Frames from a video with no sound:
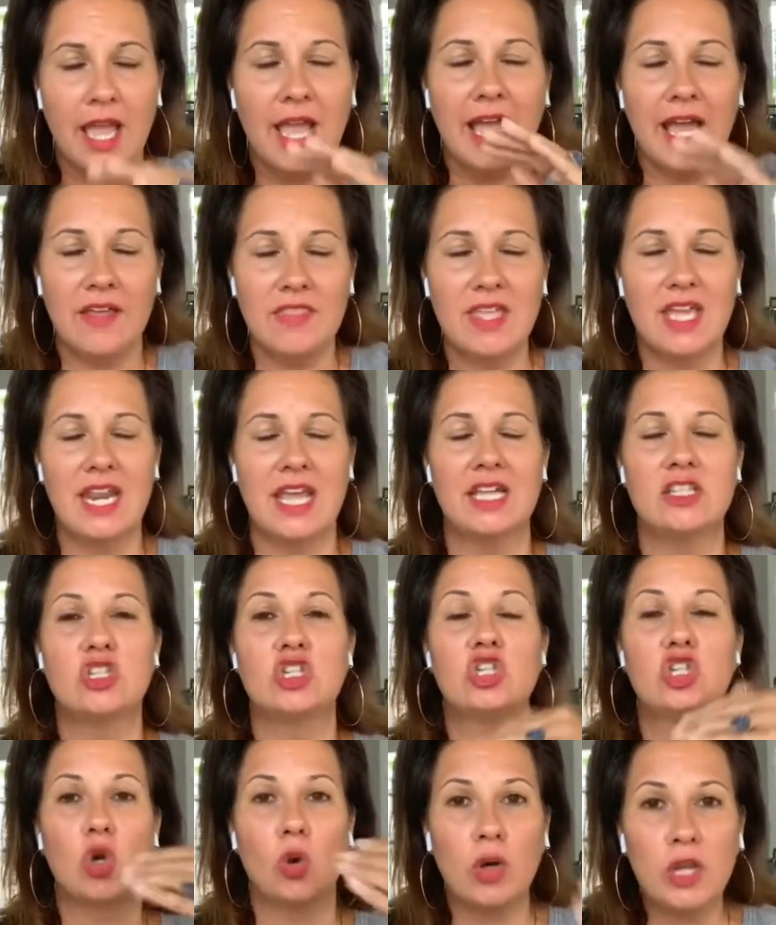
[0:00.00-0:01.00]
and then
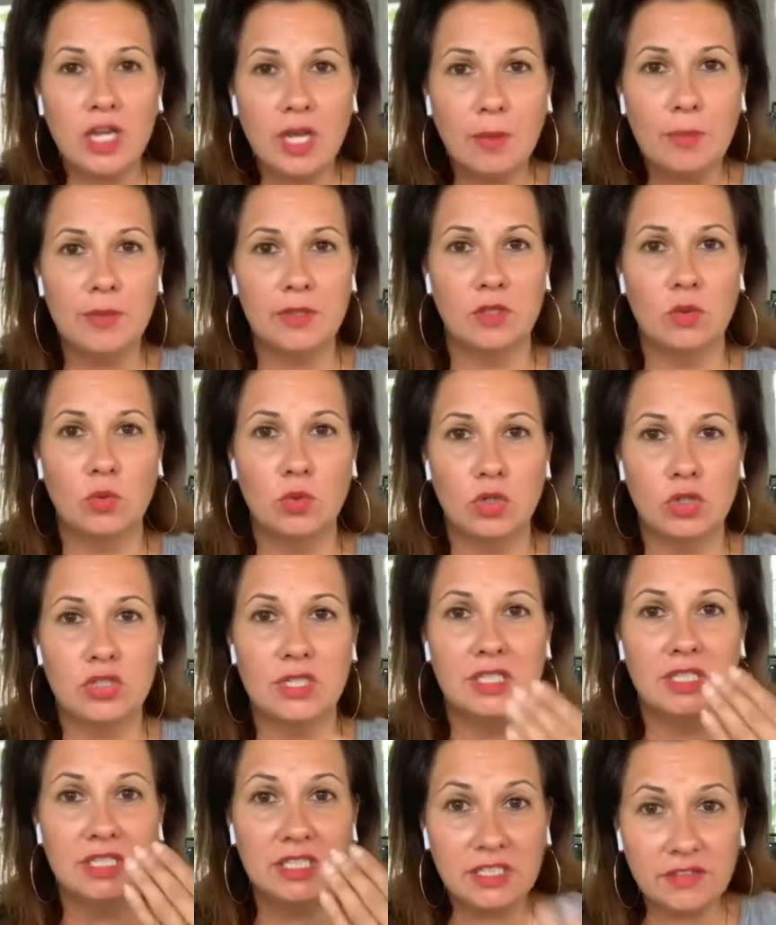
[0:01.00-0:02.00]
hence showing up in the world
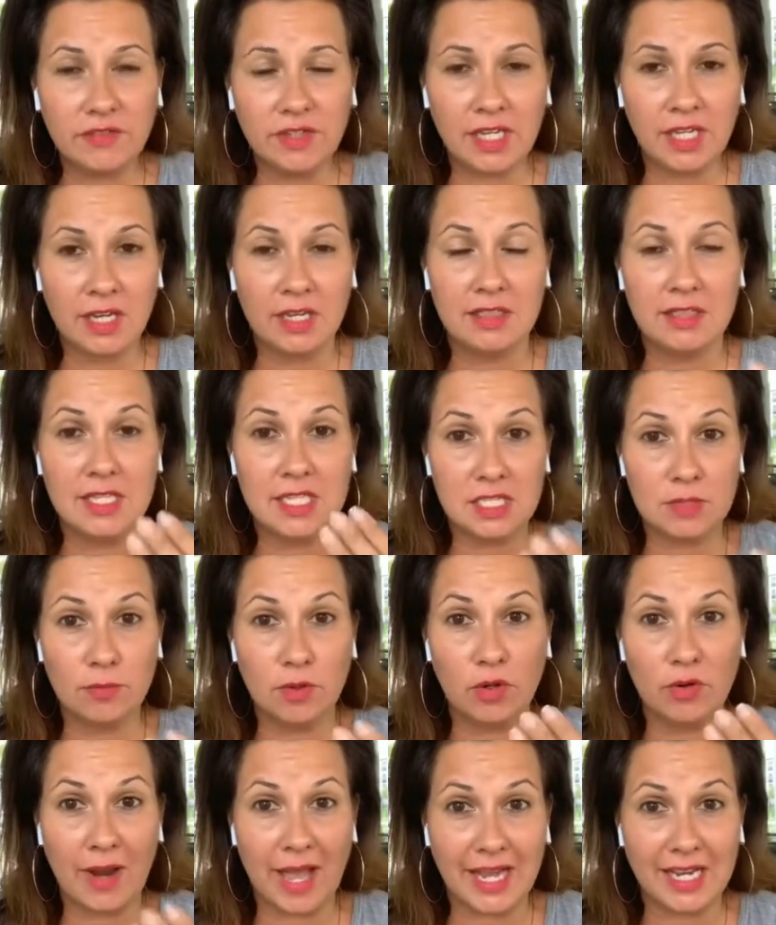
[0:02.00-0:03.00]
and living this
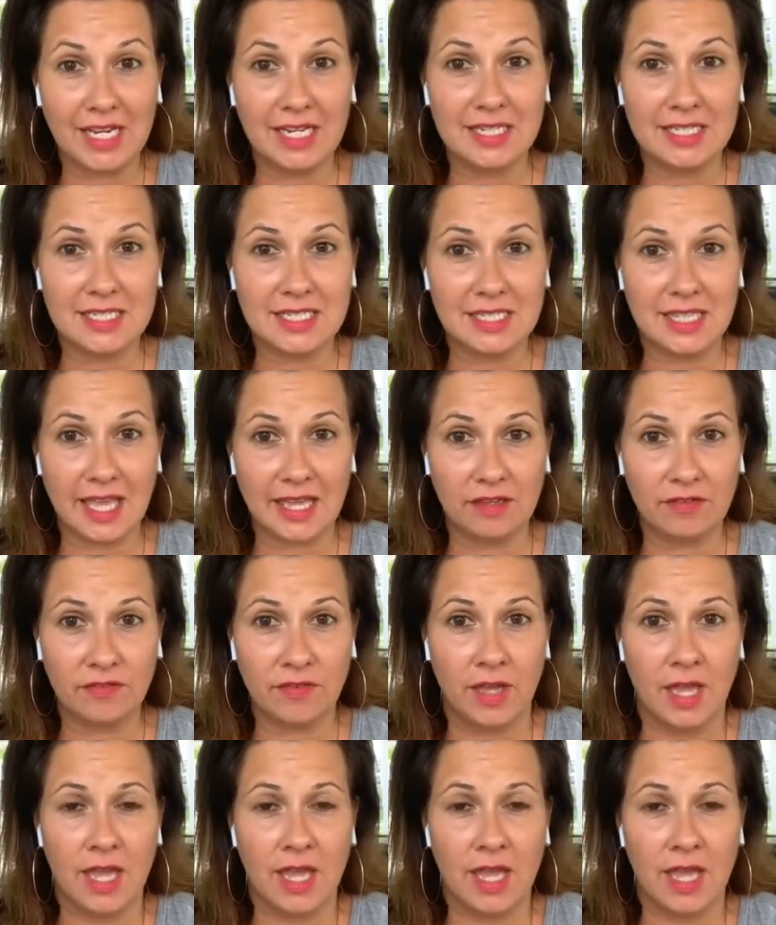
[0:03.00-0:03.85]
miraculous life